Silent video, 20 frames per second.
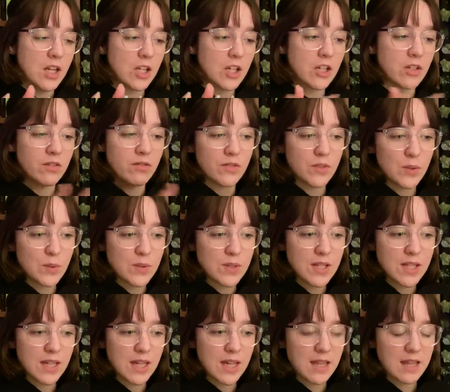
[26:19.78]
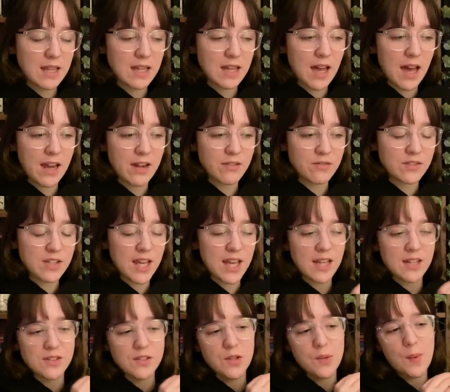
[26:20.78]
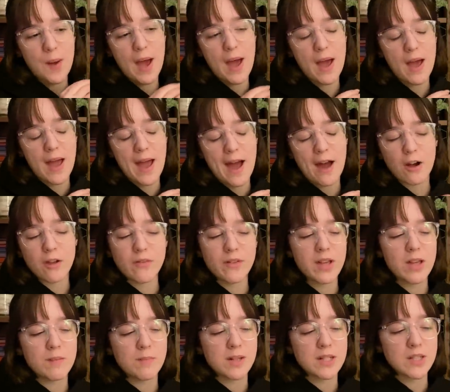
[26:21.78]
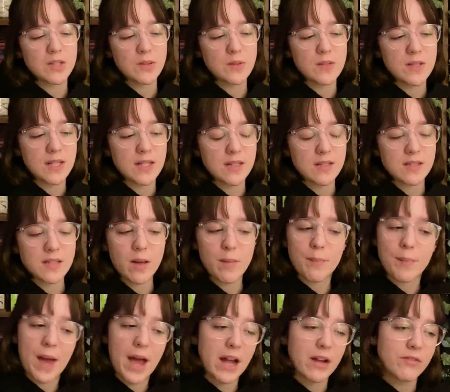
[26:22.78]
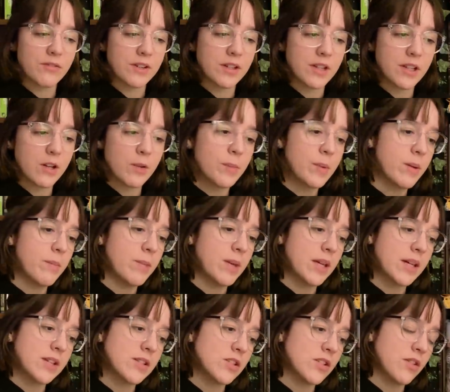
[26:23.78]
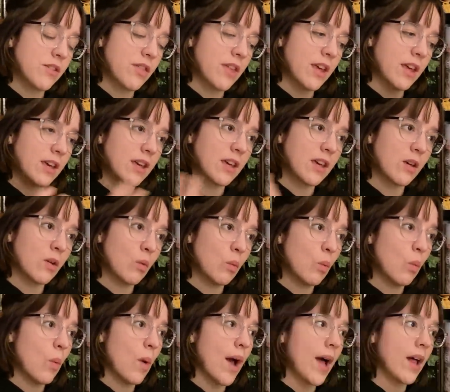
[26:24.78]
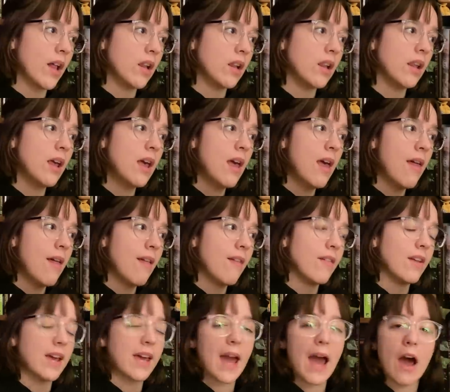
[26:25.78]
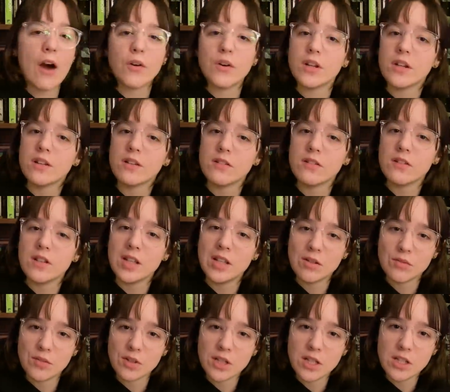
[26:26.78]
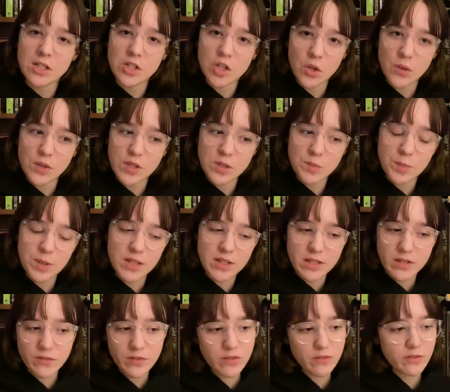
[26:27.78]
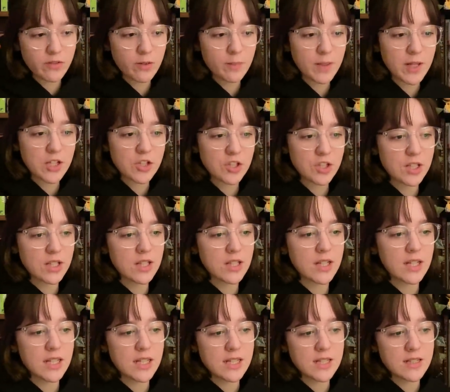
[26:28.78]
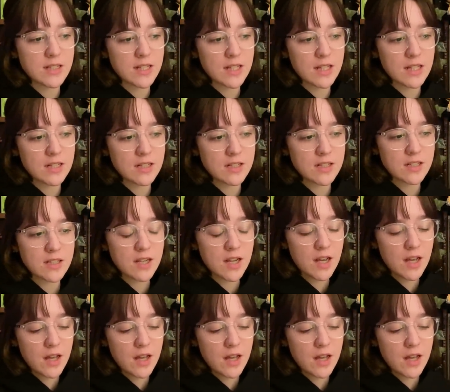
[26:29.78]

confusing and like kind of takes you out of it and makes you take a step back for a little bit, because you're thinking, well, like how does he really know this piece of information? Is it